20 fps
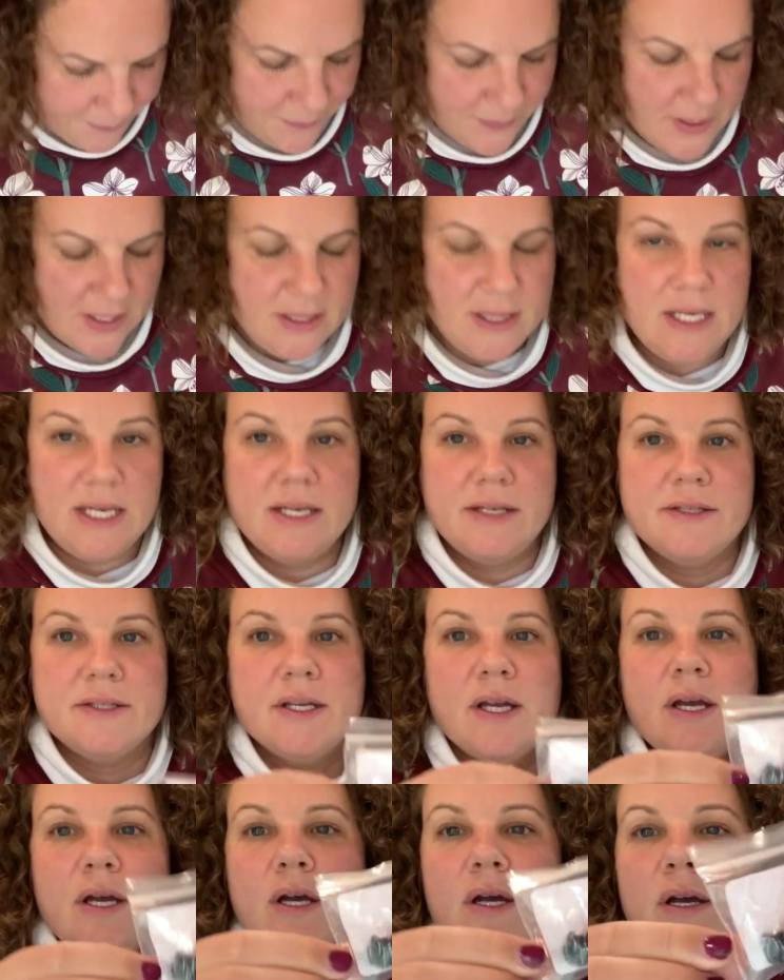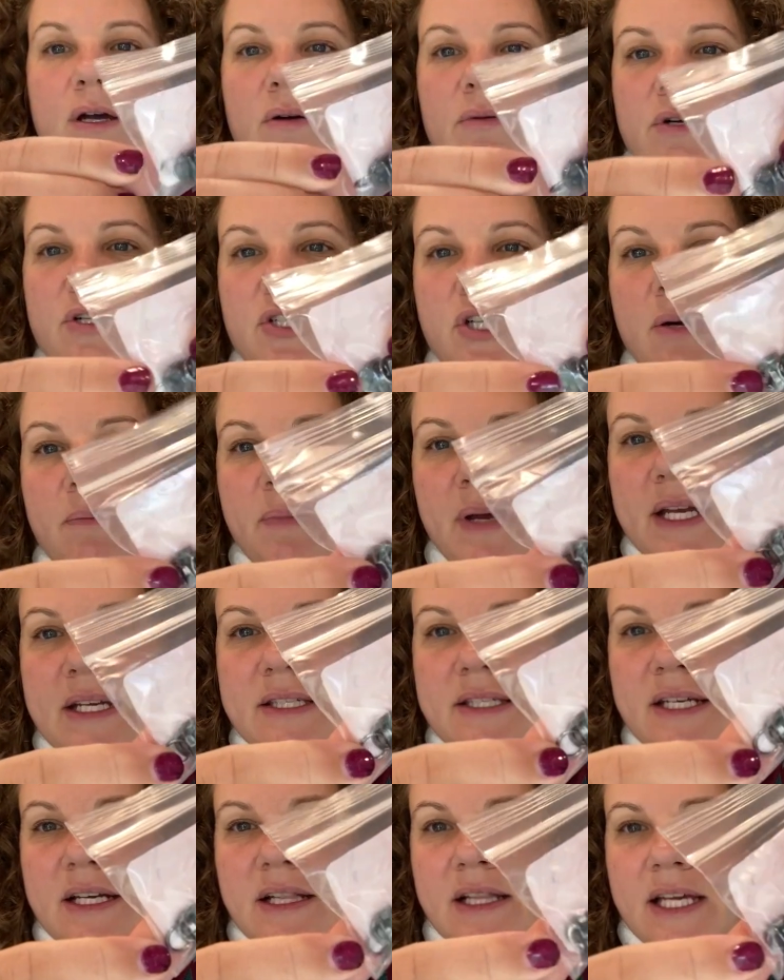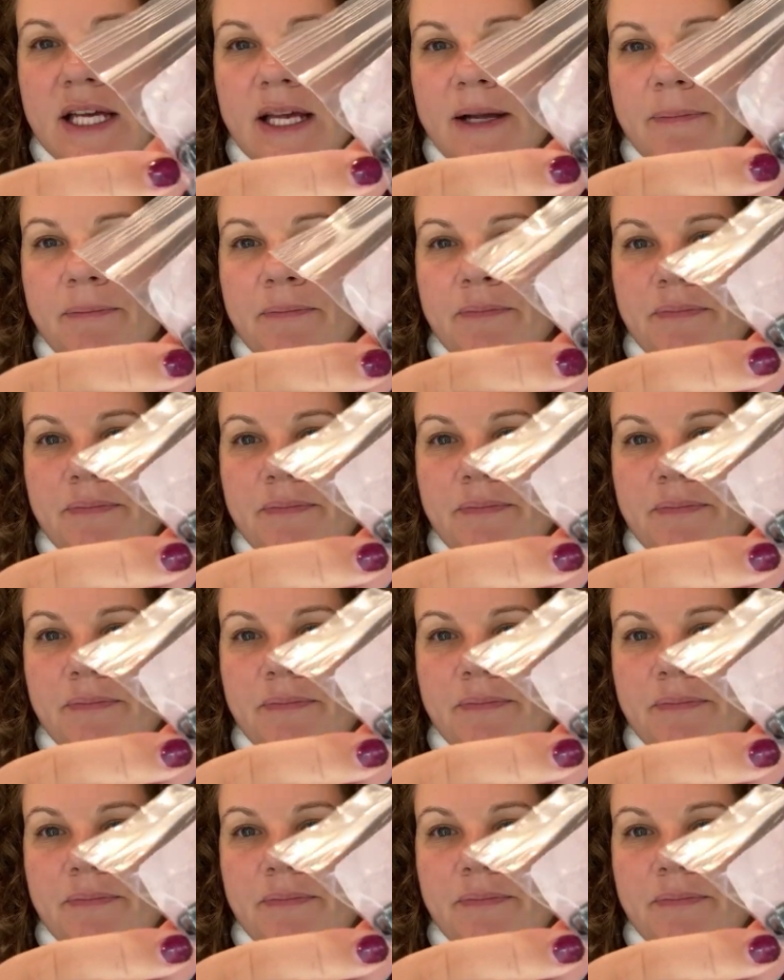and then these, which are basically,